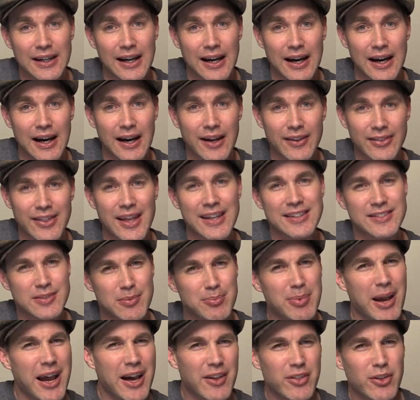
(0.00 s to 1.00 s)
that's
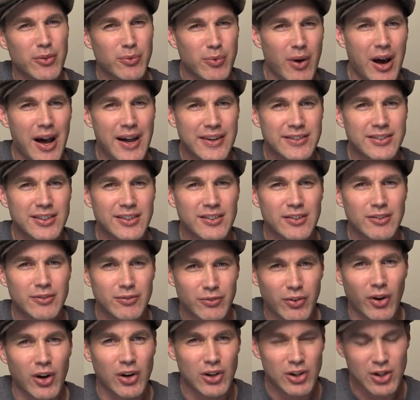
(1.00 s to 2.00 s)
about the right
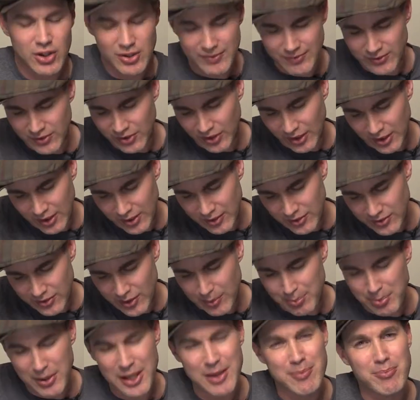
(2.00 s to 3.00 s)
volume
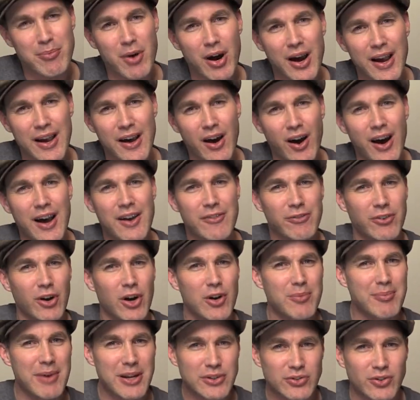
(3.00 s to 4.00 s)
to beat my
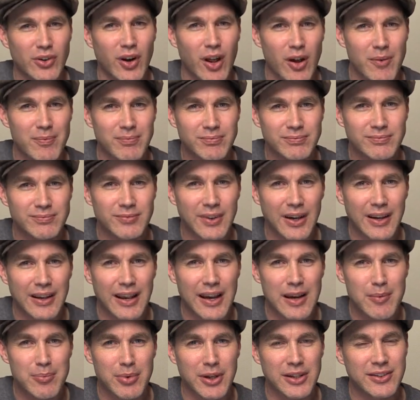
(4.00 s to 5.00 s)
iPhone metronome.
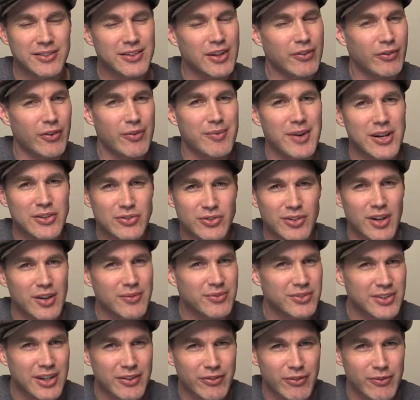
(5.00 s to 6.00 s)
Okay, but different
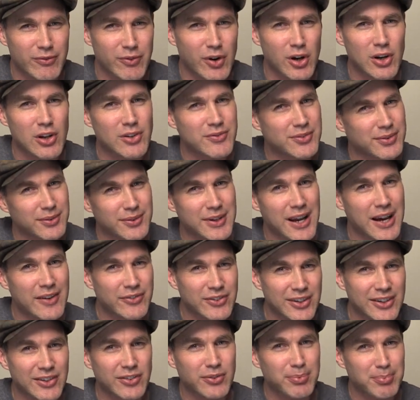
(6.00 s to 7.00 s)
metronomes, different volumes, so you have
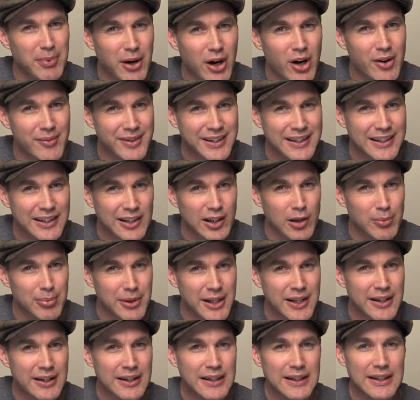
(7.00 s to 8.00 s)
to experiment a little
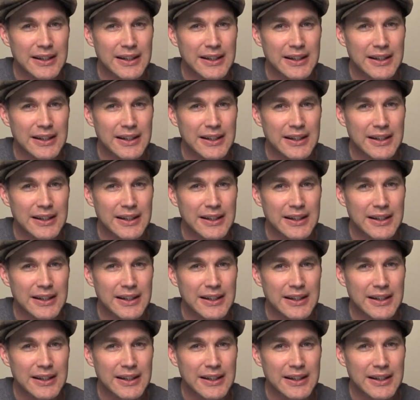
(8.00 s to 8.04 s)
bit.